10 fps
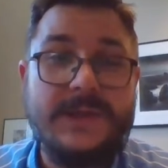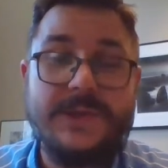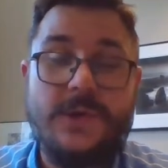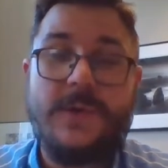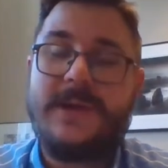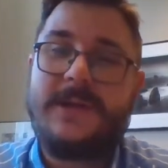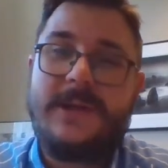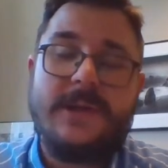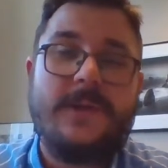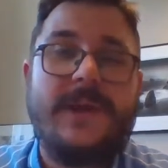So
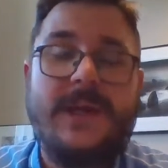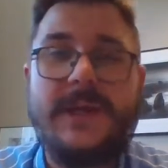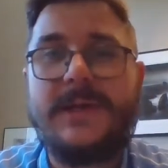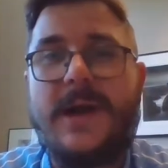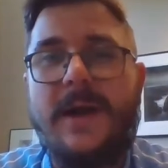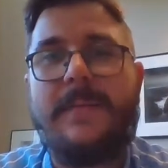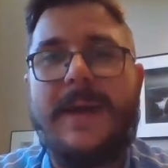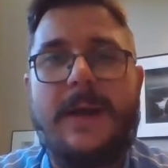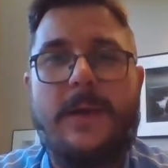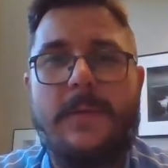clearly we need to talk
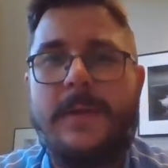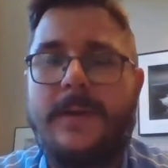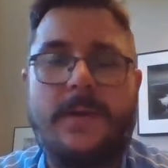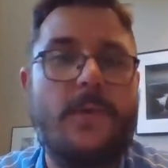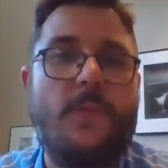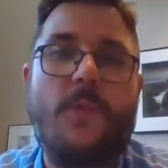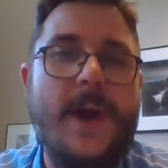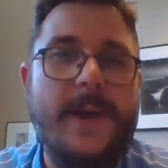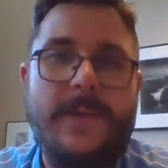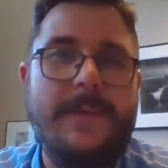about
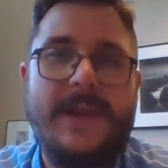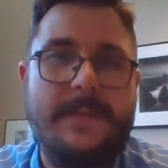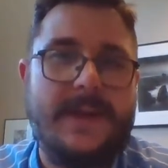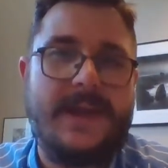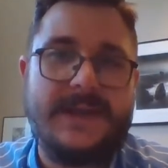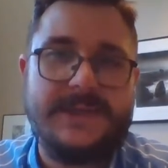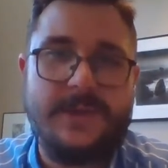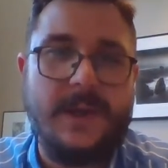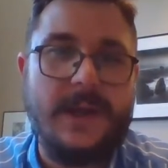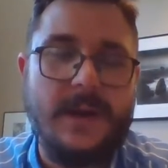what we mean by
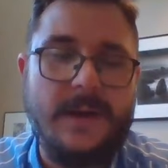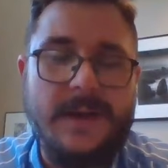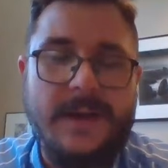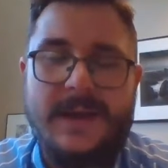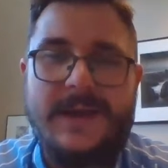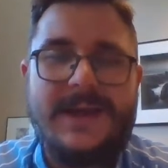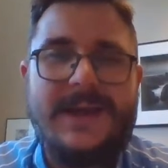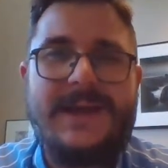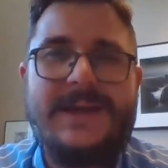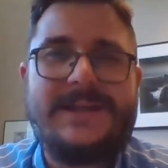history here.
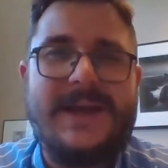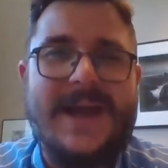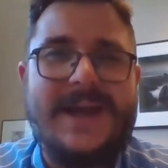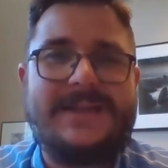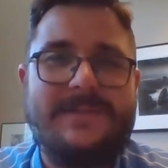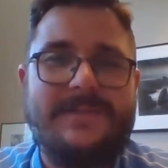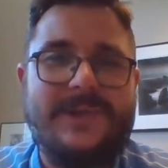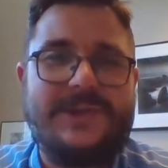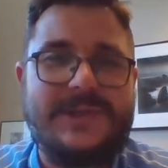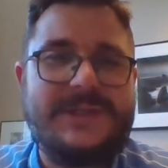It is not
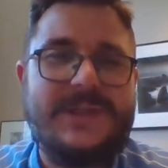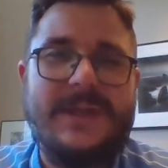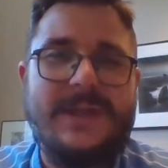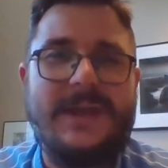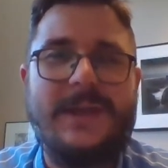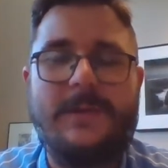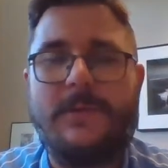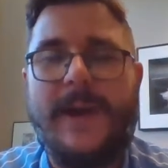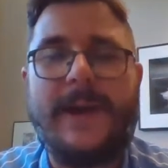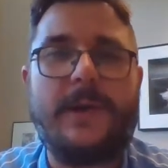simply just the
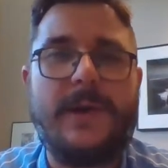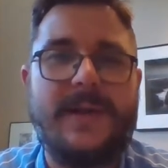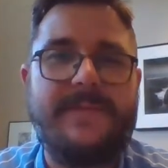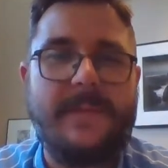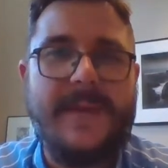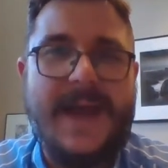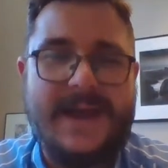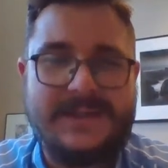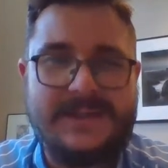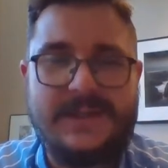record of the
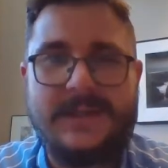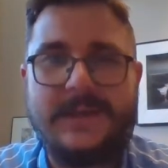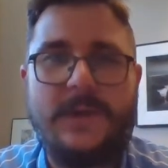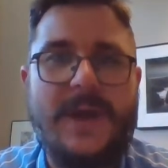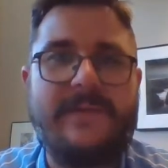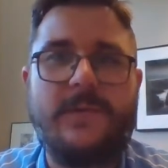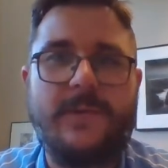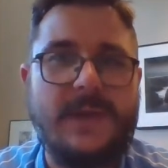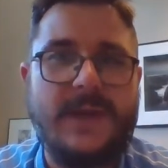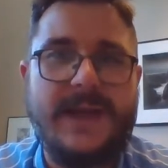past. You have to
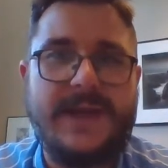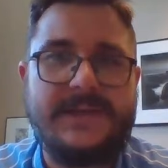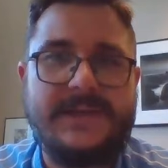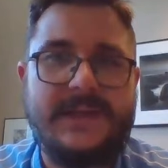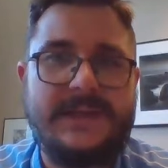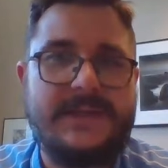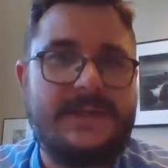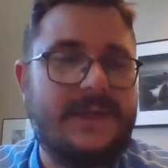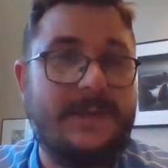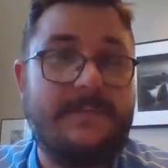realize
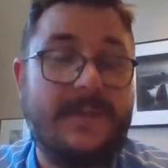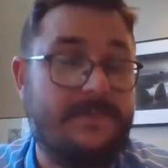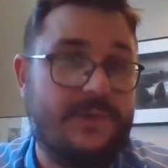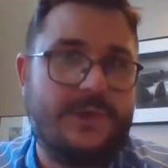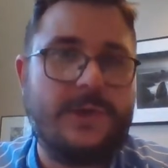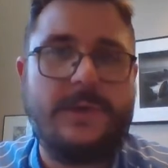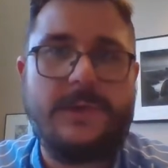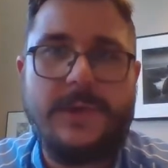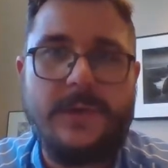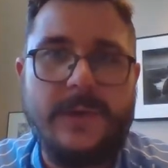that, and I'm sure you
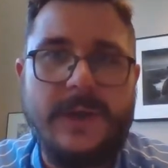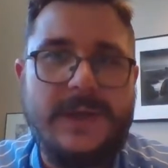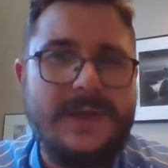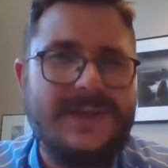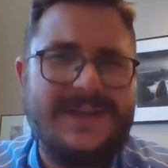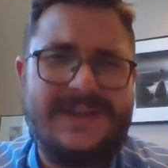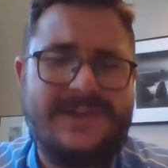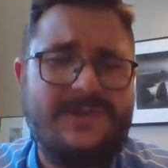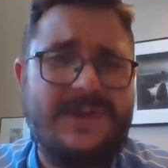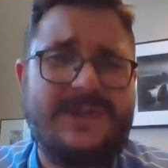do, that
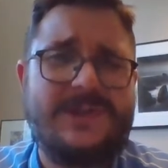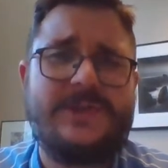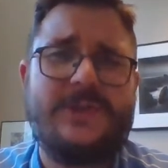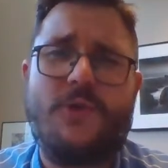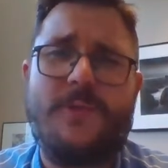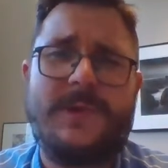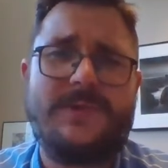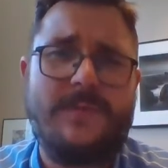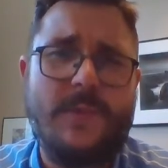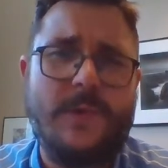history is so
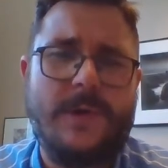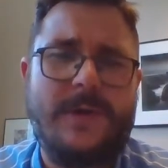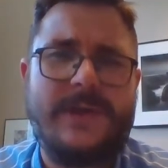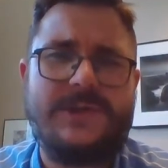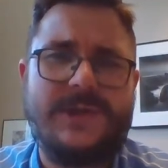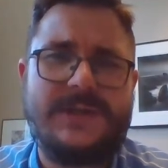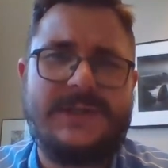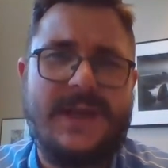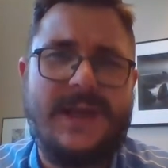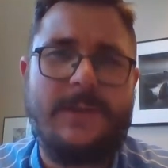much more than
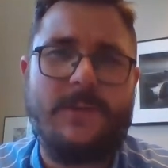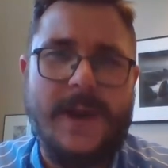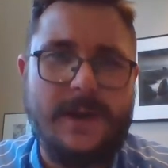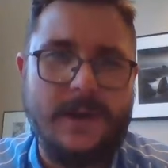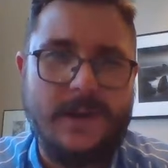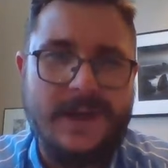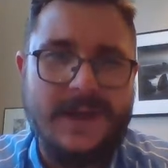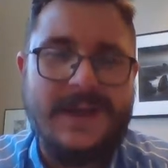just a record.